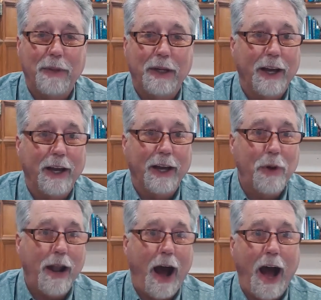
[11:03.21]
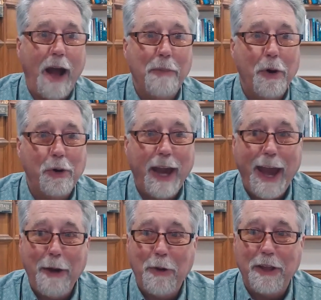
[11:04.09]
But guess what? I'm
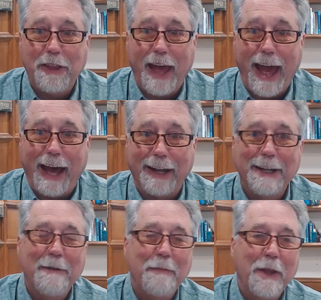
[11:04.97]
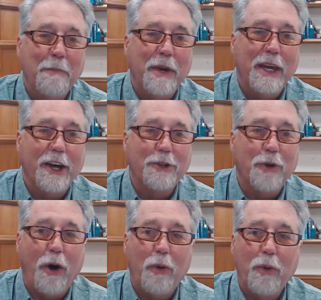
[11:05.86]
okay with that, because
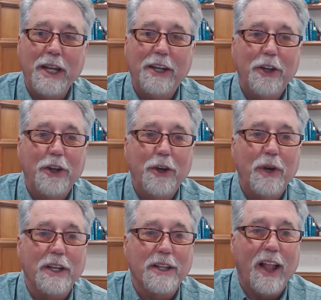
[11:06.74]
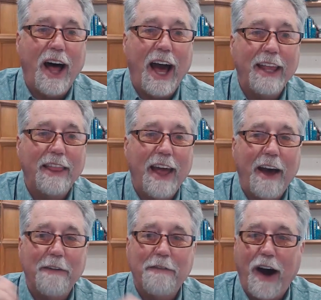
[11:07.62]
all we need to do is light
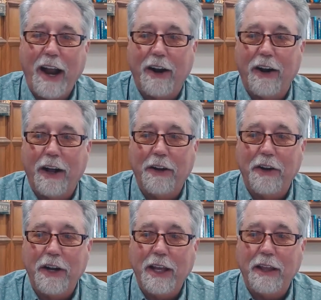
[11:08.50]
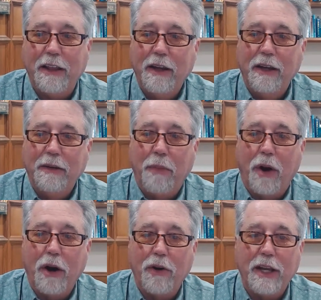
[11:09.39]
that fire underneath
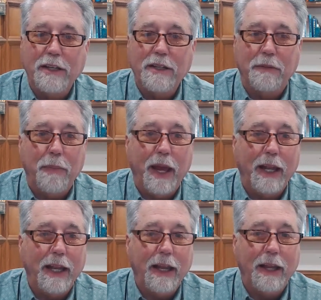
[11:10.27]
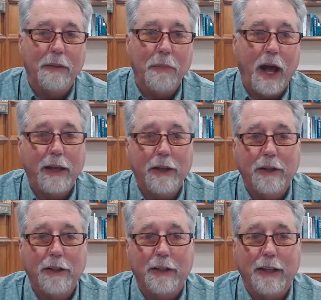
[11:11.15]
Maurice and Betty and
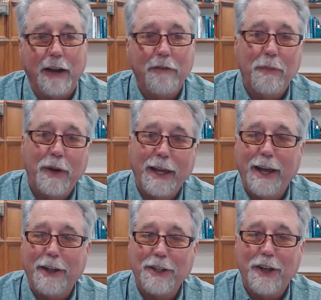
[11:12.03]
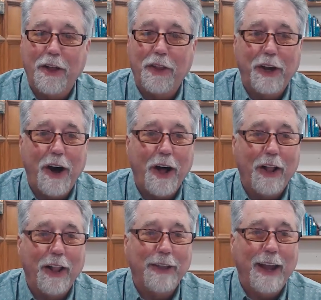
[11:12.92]
Michael and everybody else on the call
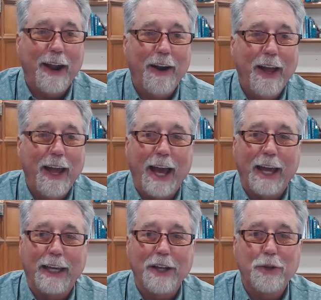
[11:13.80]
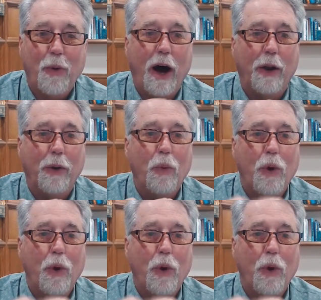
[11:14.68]
out there. And guess what?